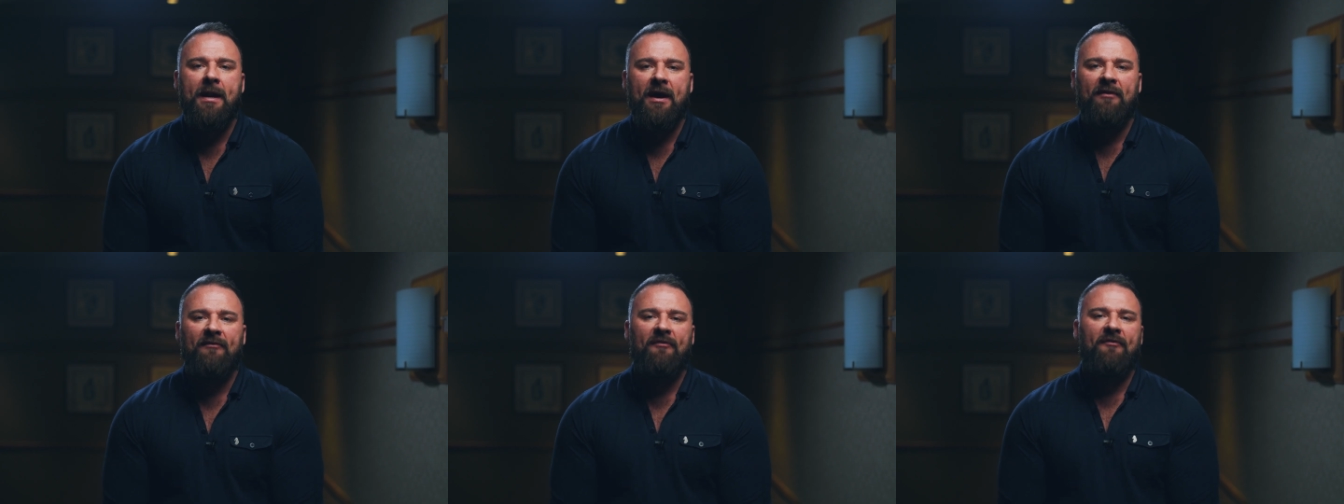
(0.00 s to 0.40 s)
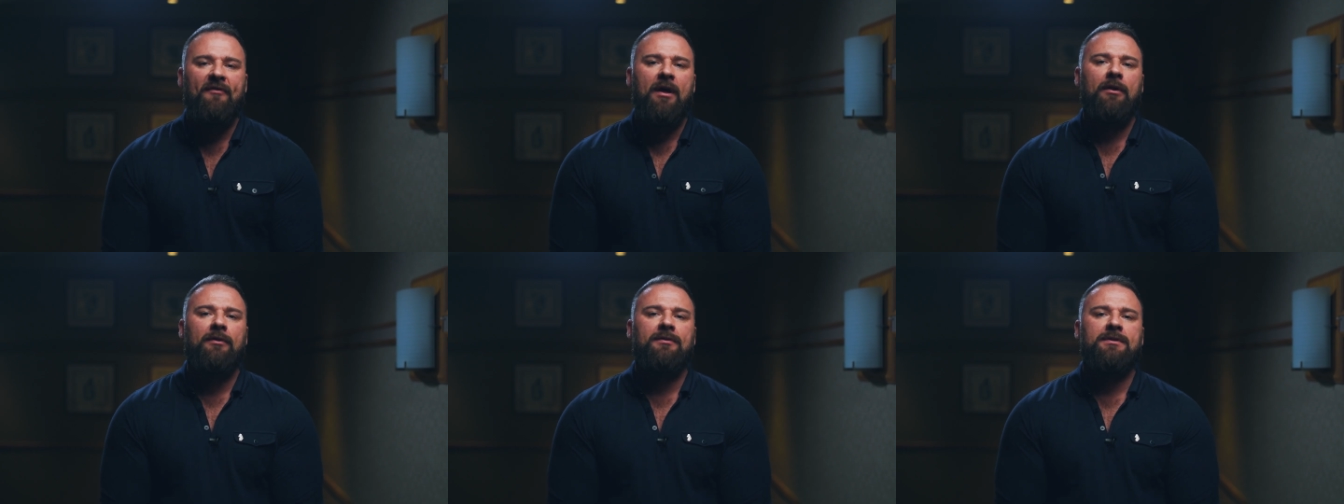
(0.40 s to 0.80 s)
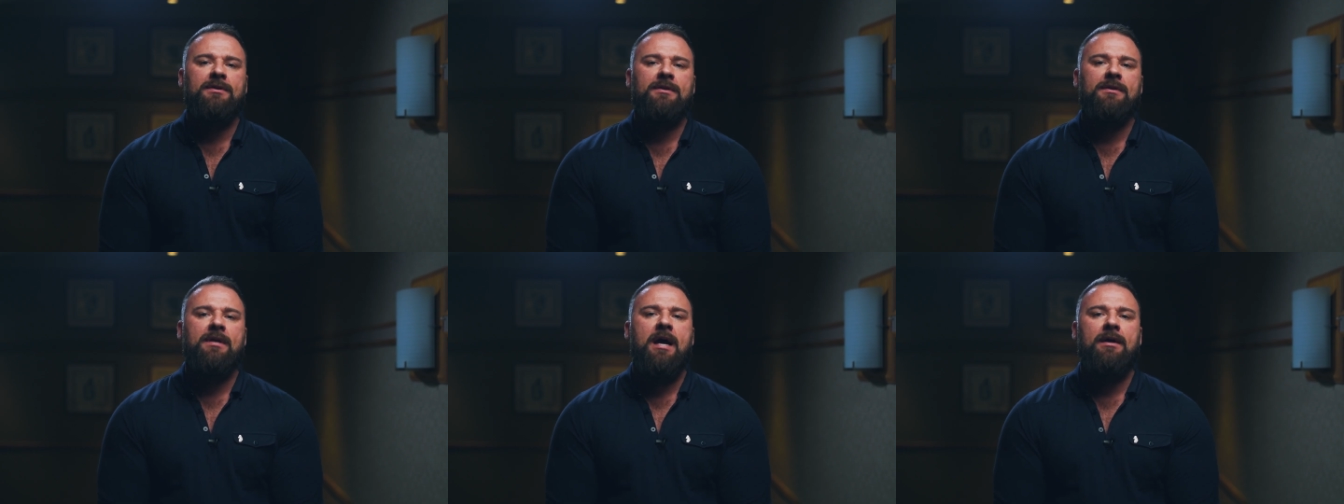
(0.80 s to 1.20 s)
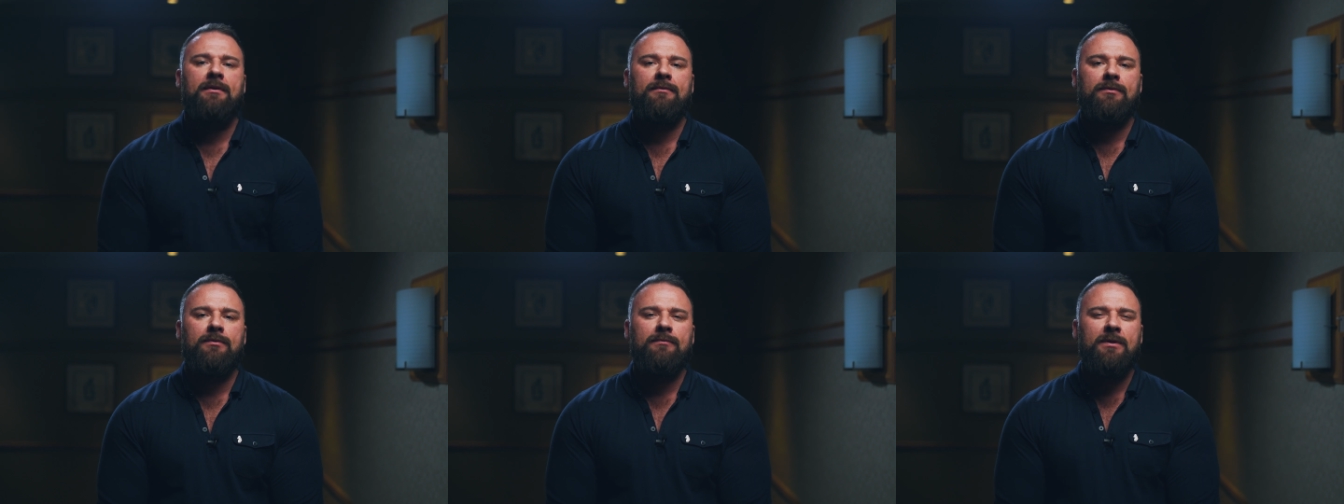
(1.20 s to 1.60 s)
I felt that
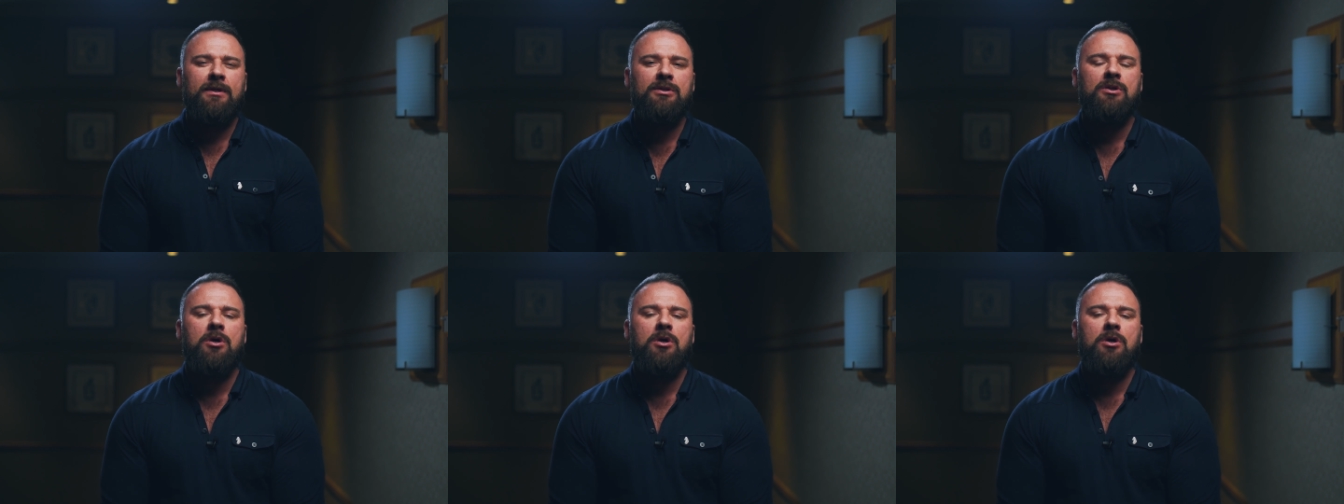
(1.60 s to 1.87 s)
this